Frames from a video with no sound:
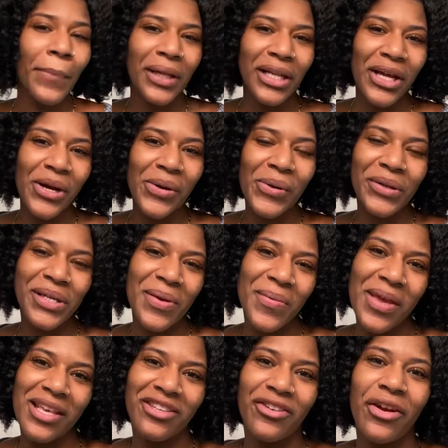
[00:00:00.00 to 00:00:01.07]
below or DM me
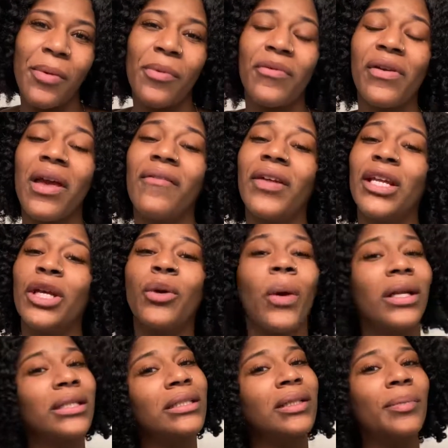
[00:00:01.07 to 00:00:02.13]
on Instagram if you have any
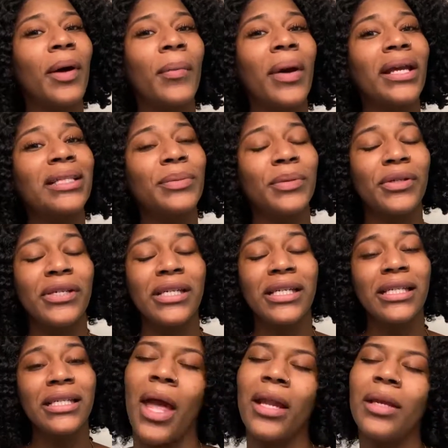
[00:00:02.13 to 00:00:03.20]
questions about my
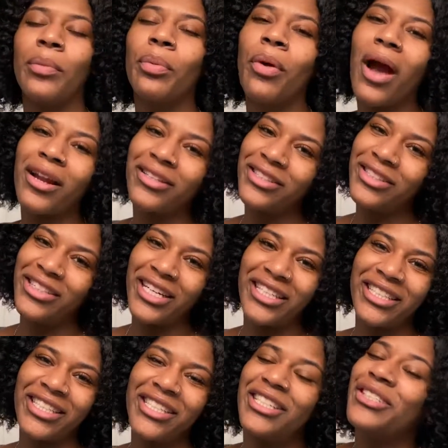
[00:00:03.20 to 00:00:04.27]
experience, any product
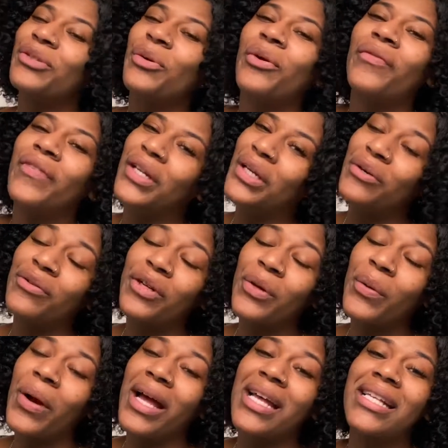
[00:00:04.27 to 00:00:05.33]
suggestions or video
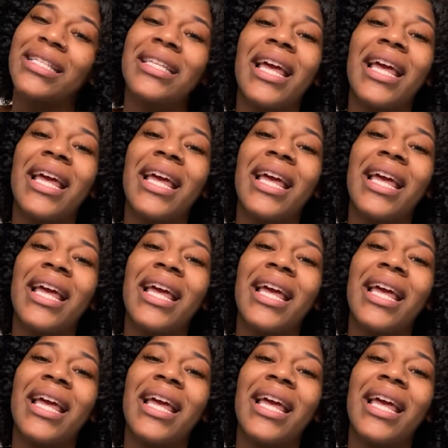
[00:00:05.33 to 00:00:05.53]
requests,